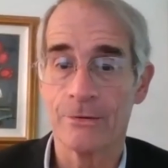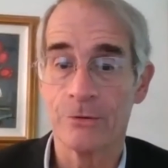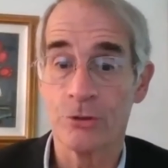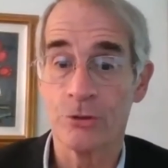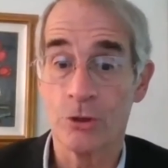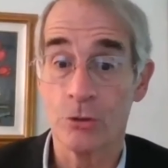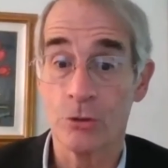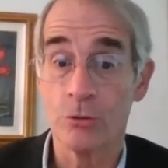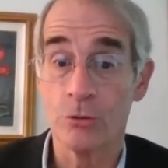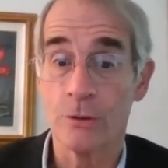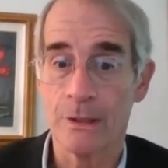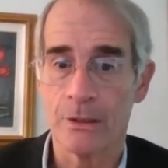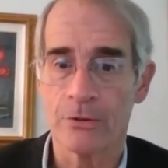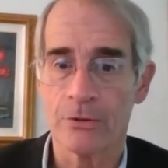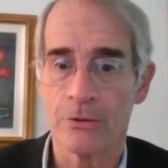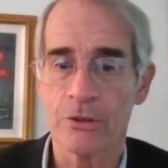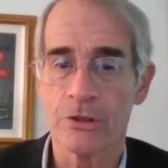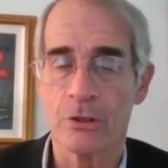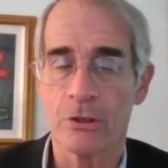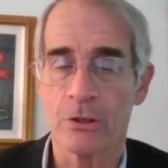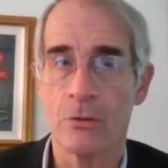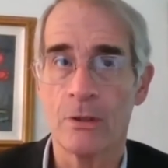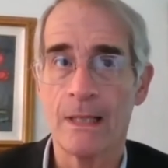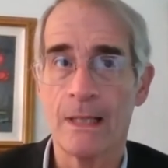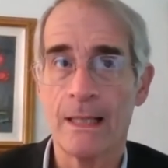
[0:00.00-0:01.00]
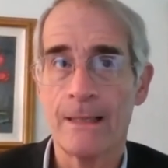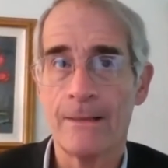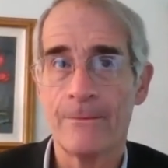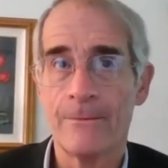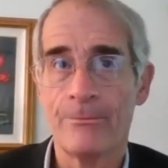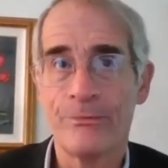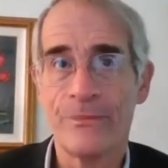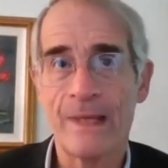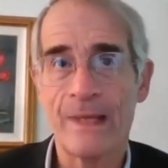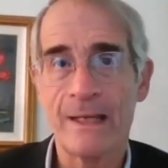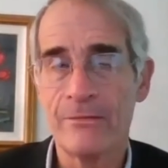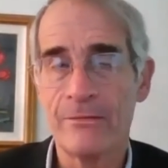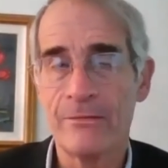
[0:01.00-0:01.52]
2 years. So
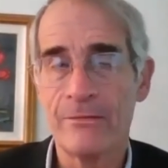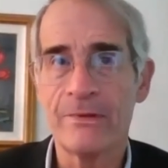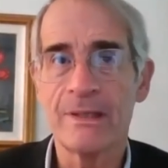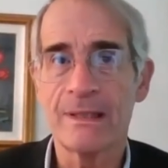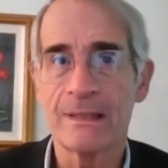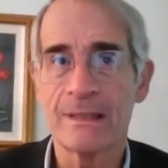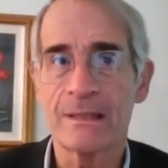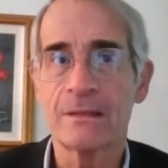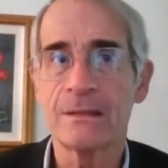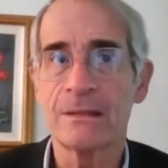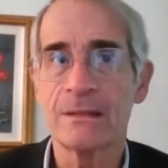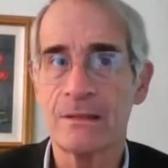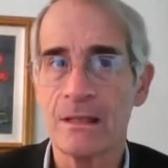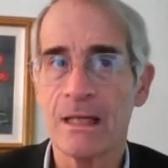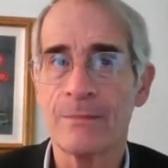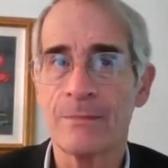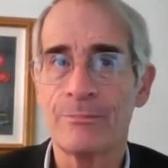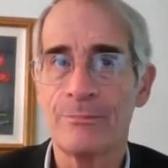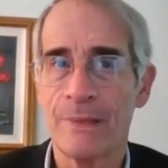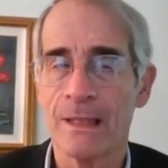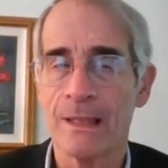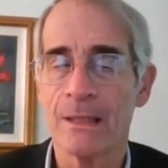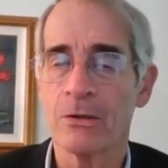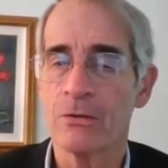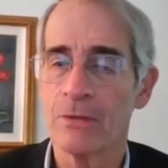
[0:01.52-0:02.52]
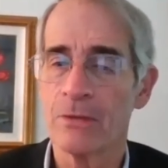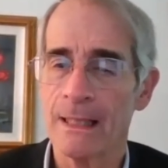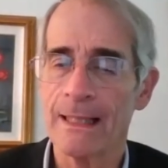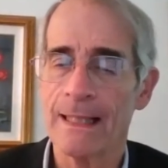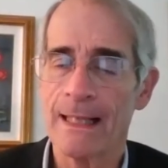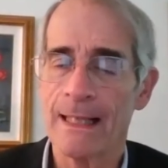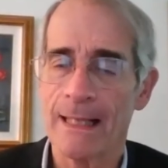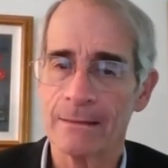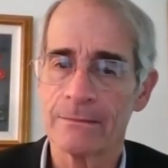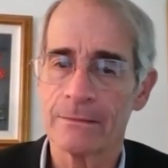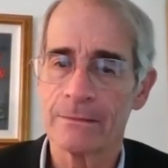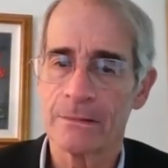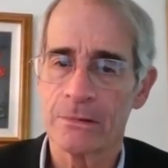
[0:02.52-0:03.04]
this has not been a great
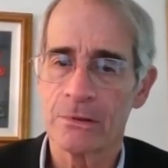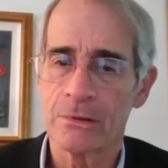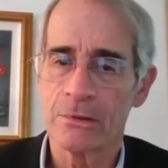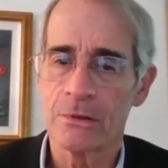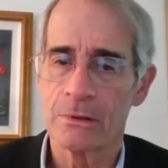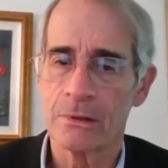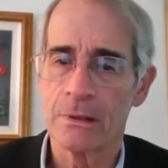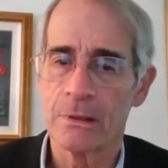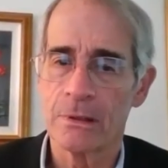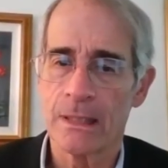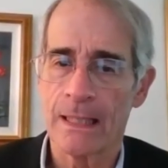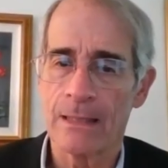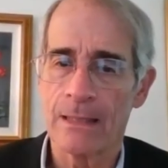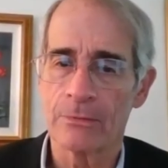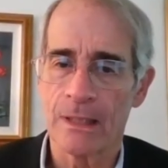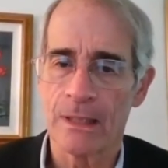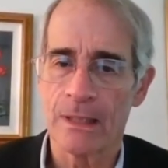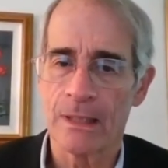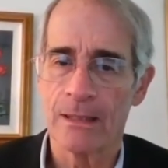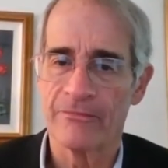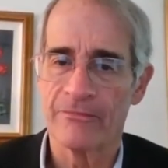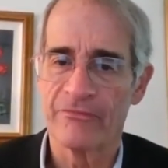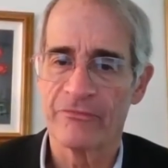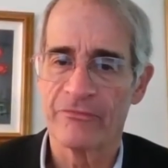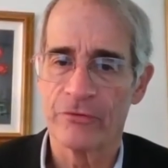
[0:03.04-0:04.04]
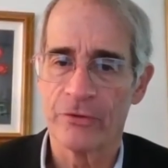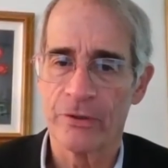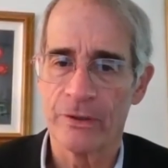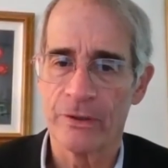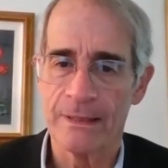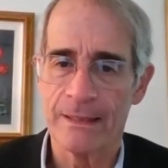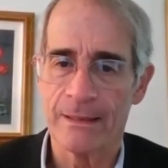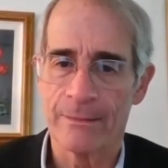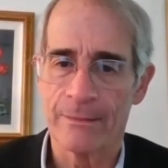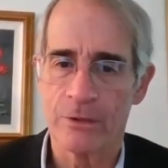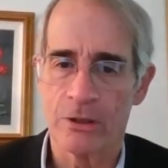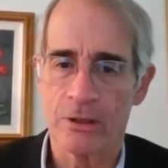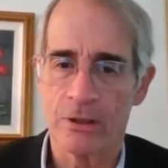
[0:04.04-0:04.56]
outcome for the
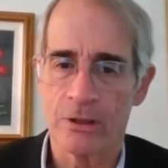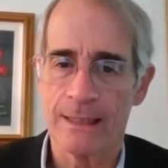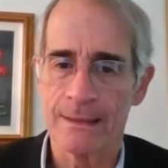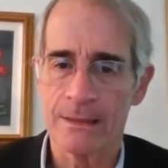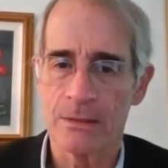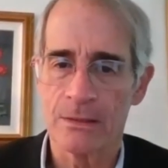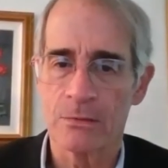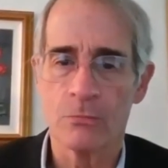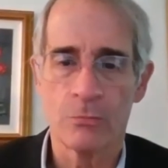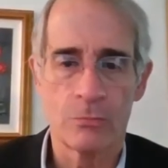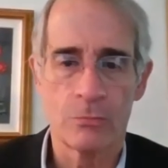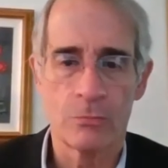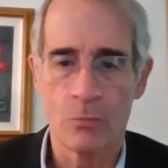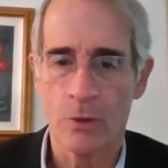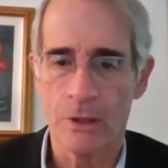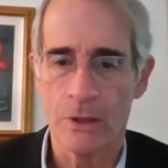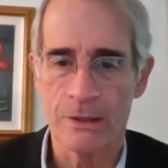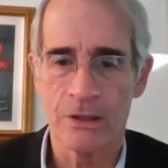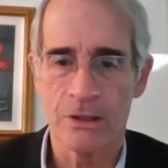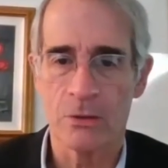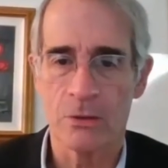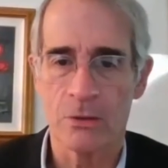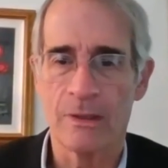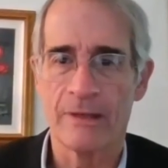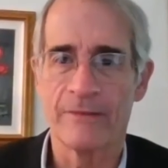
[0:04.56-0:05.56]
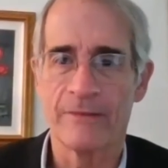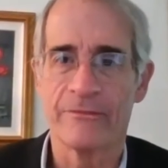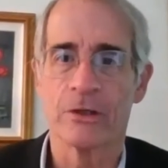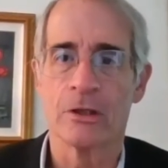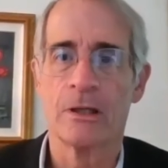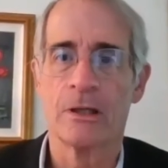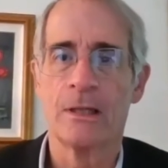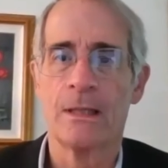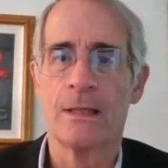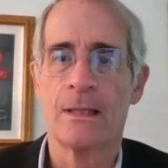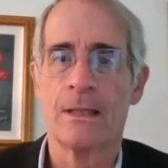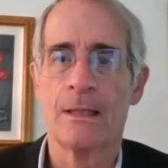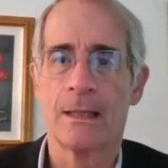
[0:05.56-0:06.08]
Democrats whatsoever.
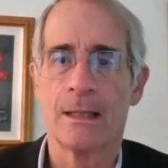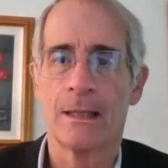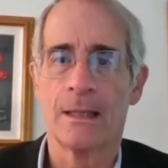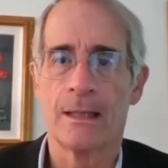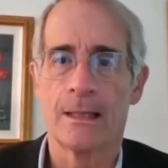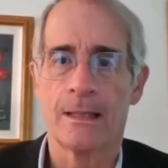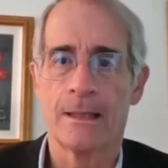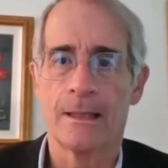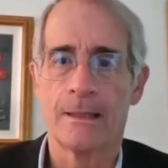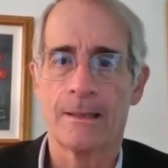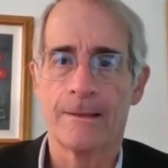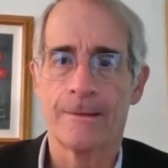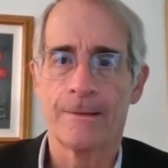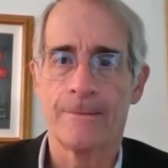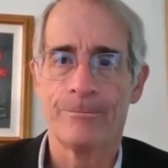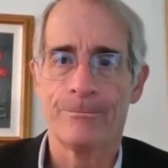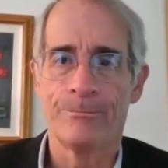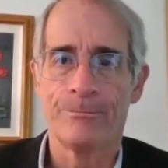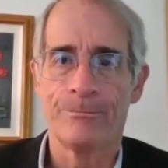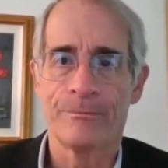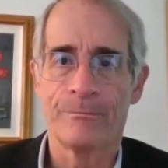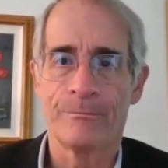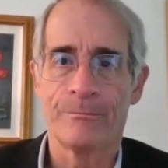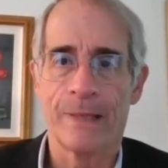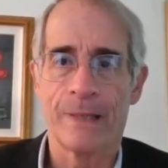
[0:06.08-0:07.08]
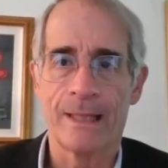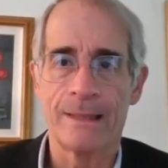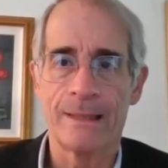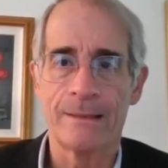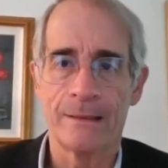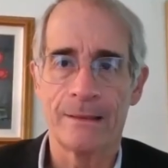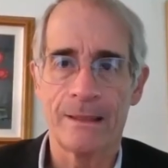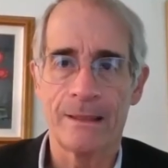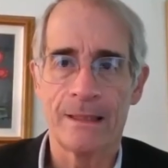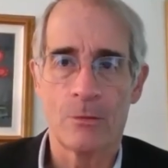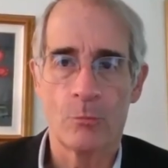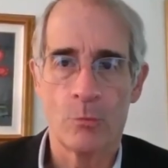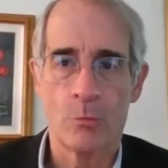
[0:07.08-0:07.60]
But
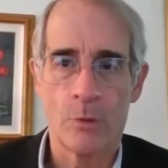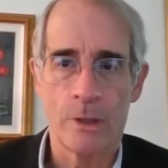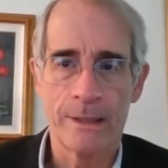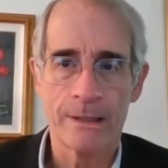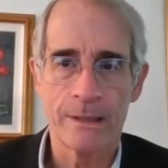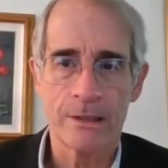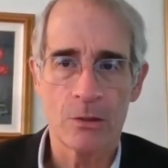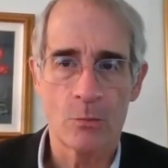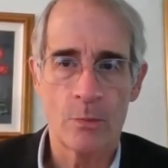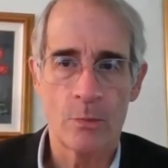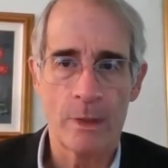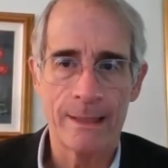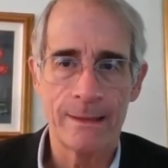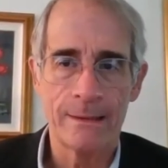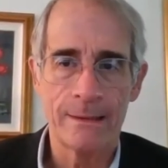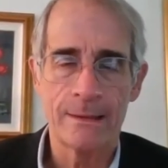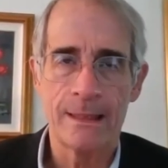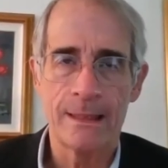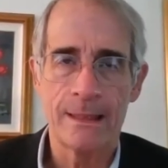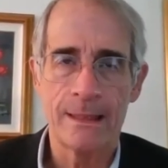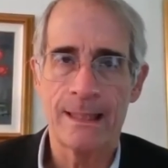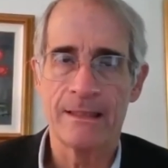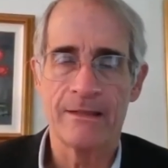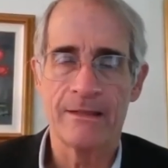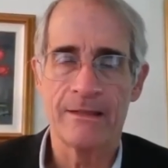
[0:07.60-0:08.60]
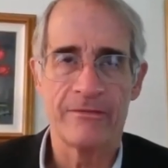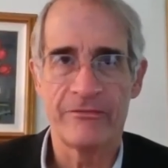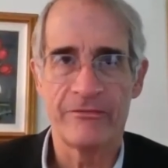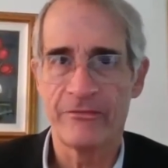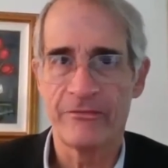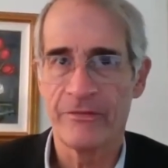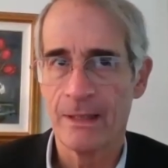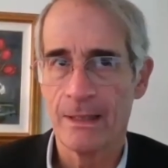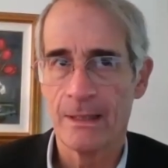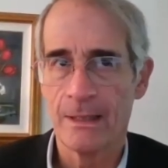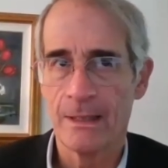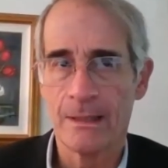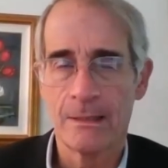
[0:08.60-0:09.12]
a win is a win. And if
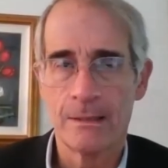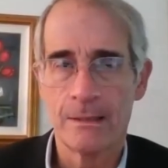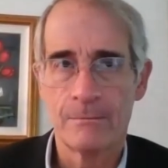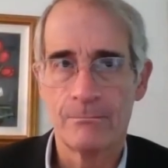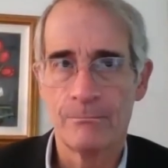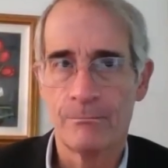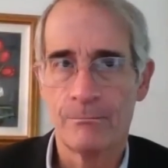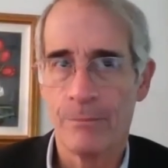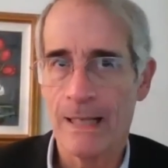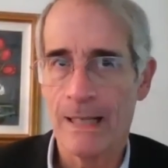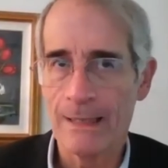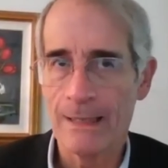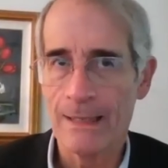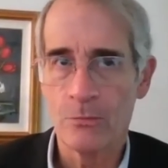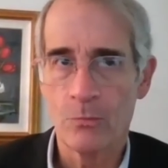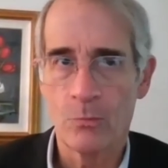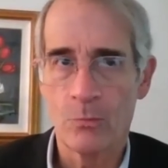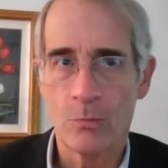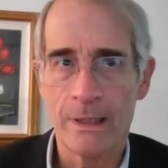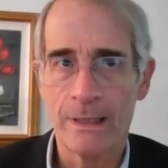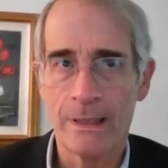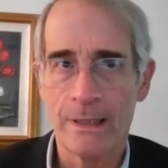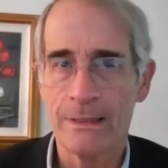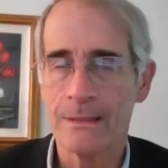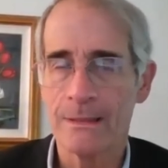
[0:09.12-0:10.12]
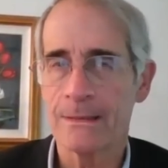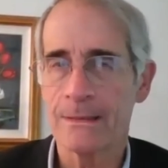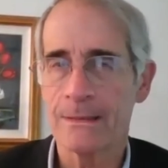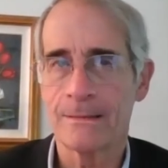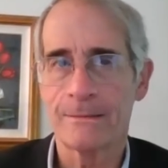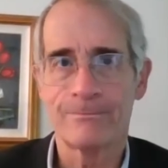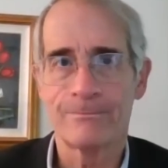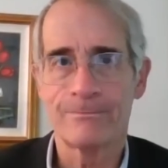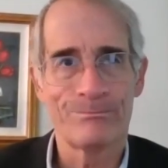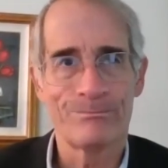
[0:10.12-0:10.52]
Biden wins,